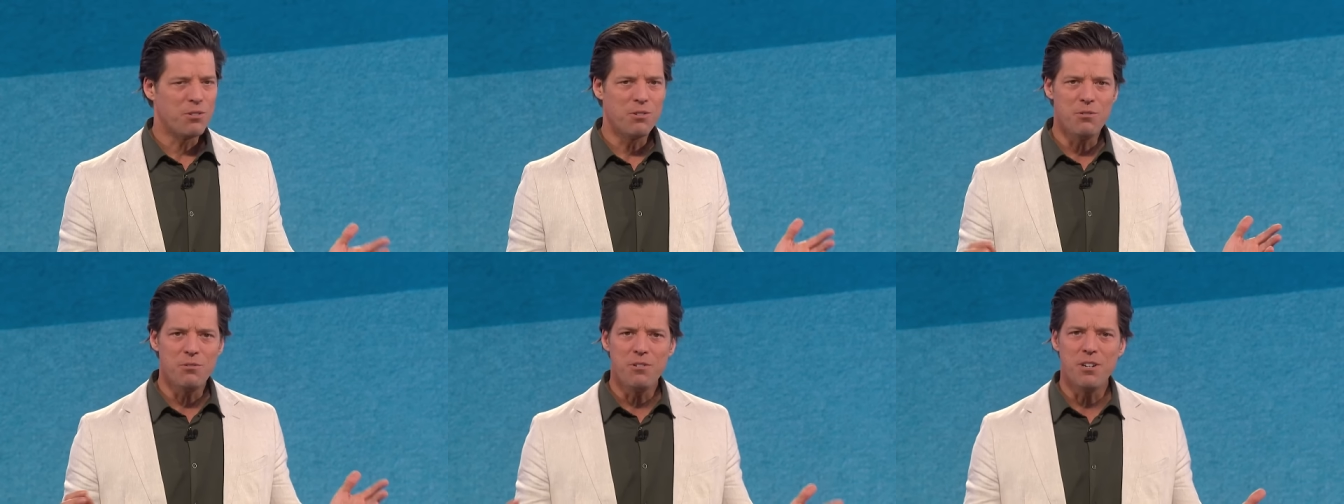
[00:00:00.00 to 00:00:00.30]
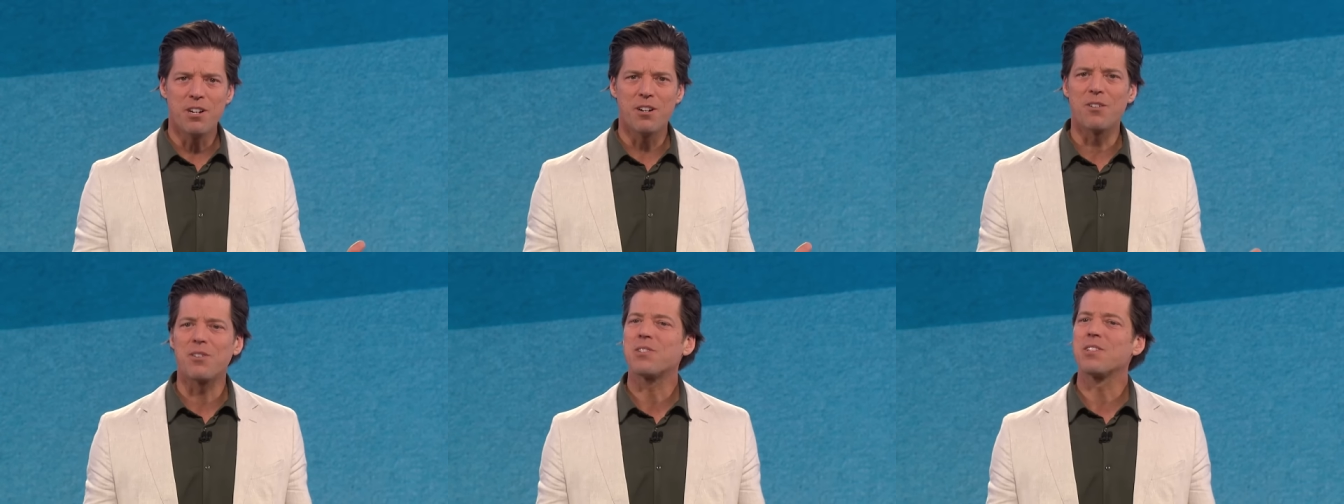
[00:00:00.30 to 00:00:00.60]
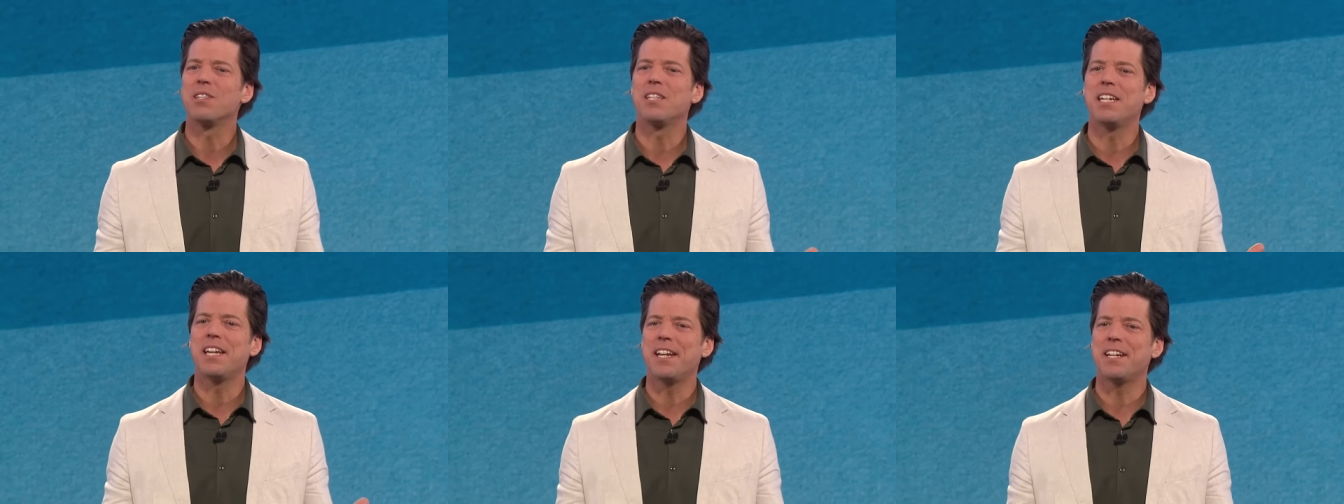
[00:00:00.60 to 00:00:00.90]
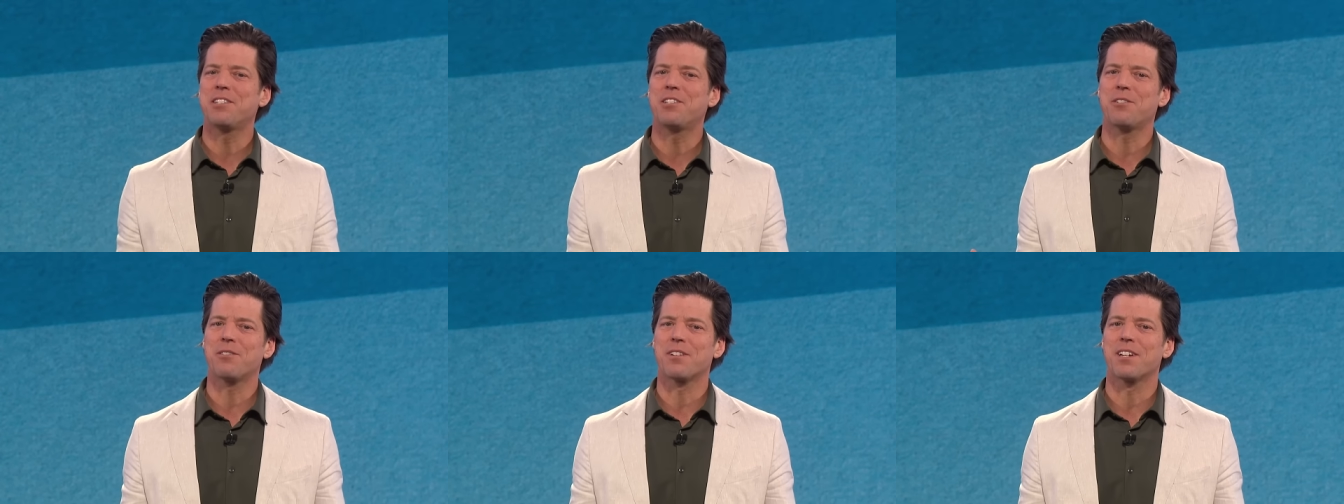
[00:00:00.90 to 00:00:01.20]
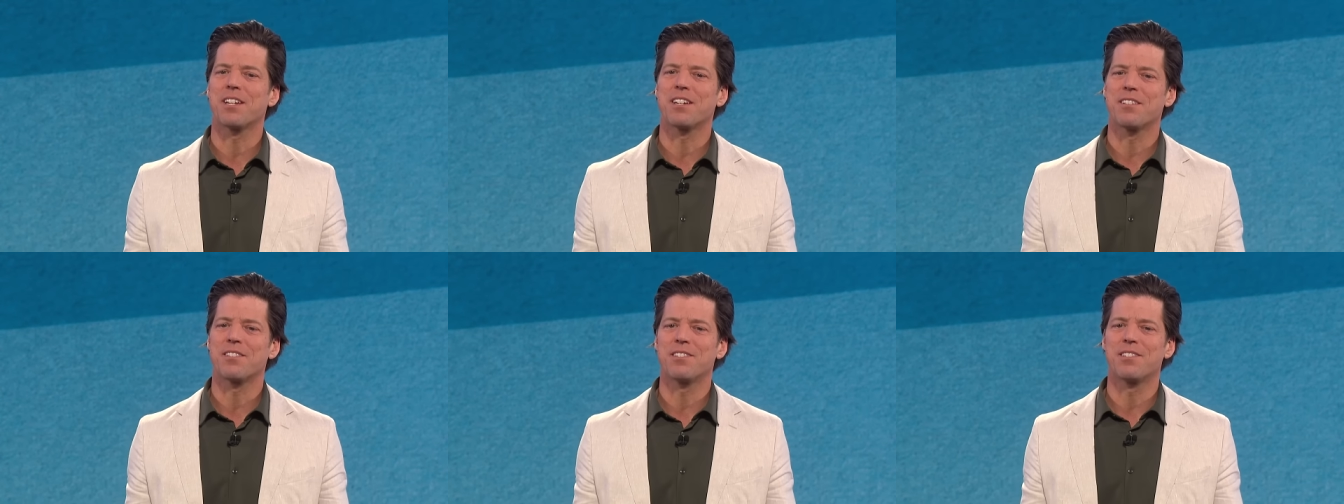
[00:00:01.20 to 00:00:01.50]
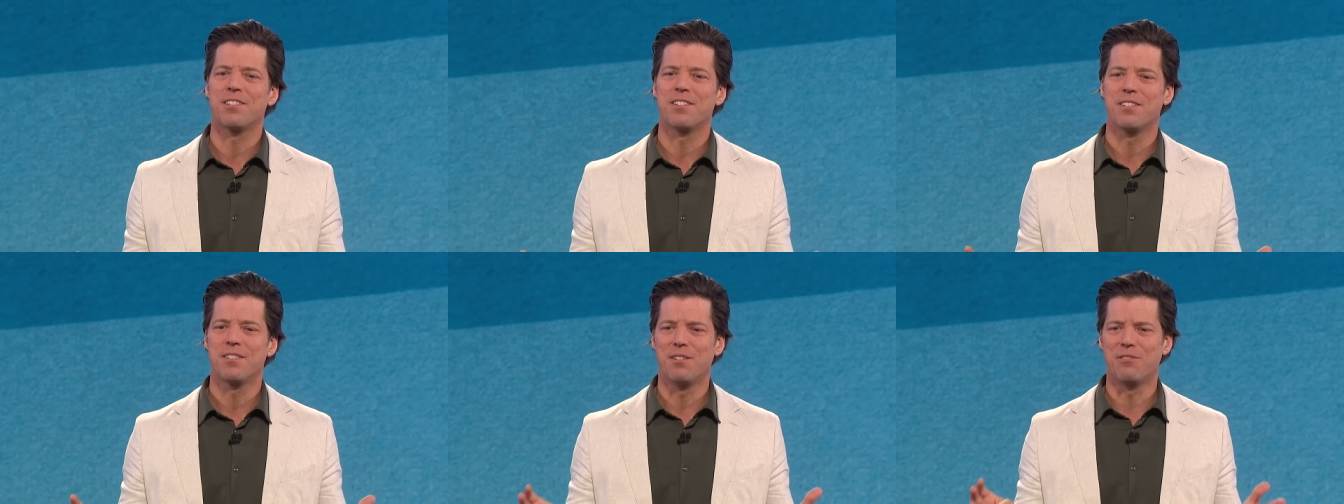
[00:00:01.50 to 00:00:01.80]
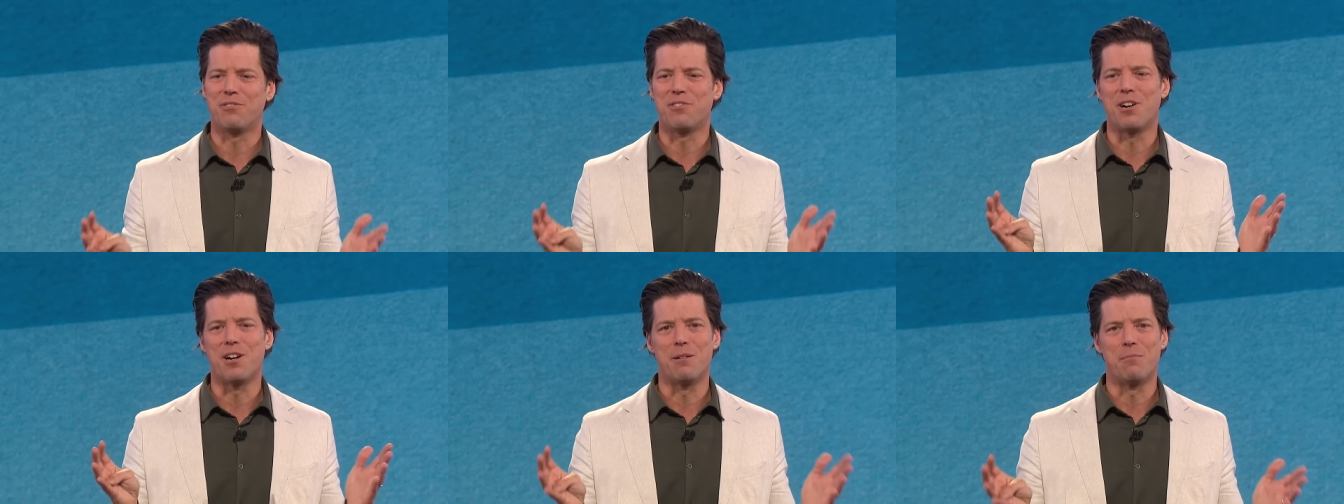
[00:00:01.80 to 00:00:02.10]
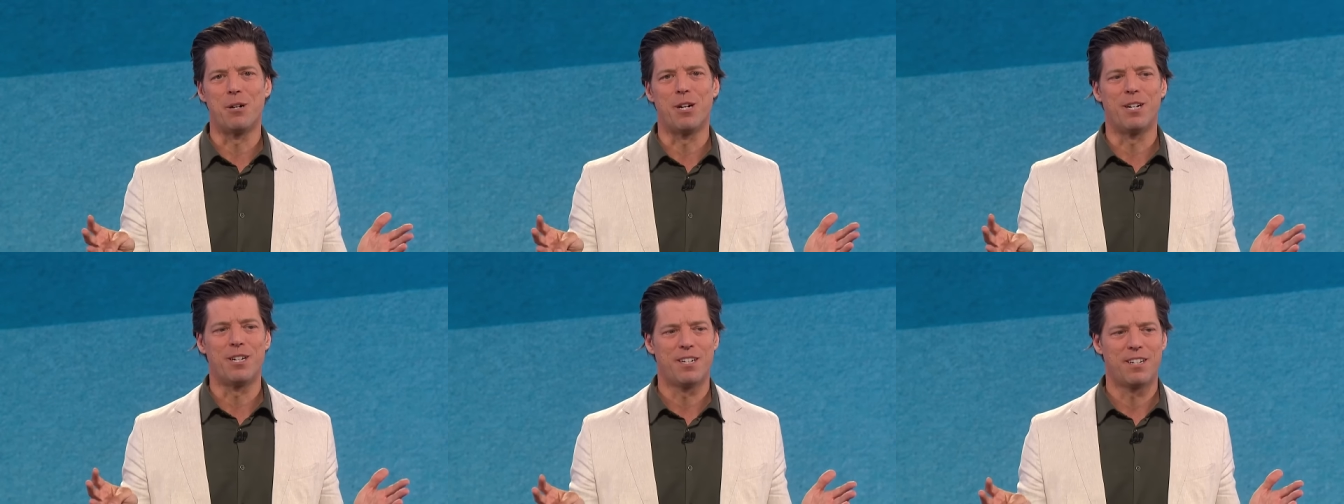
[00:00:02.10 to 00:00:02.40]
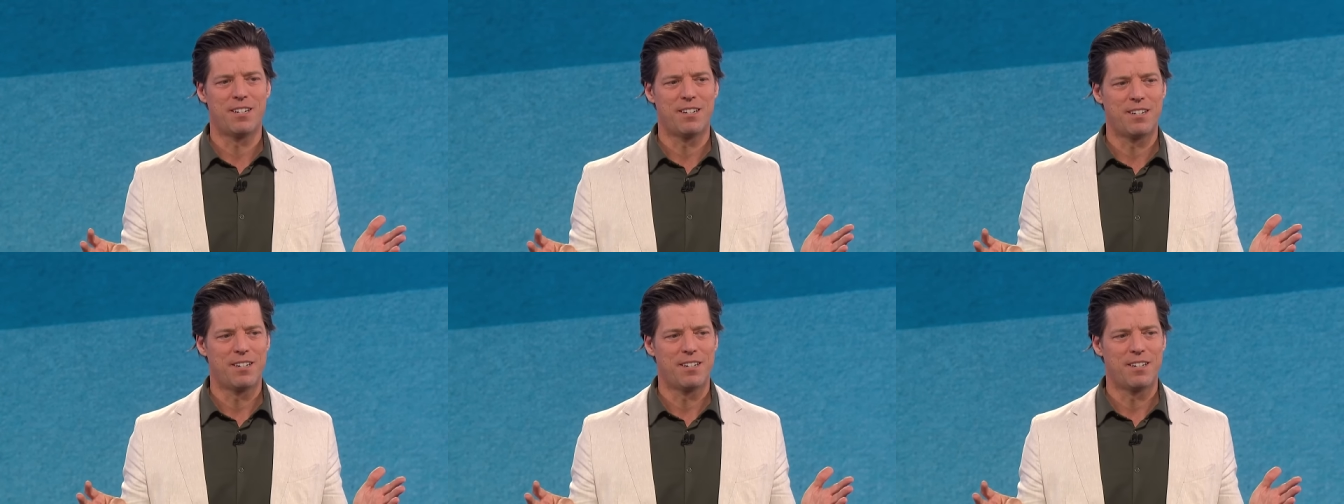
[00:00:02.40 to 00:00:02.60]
Who knows? And the answer is the farmer.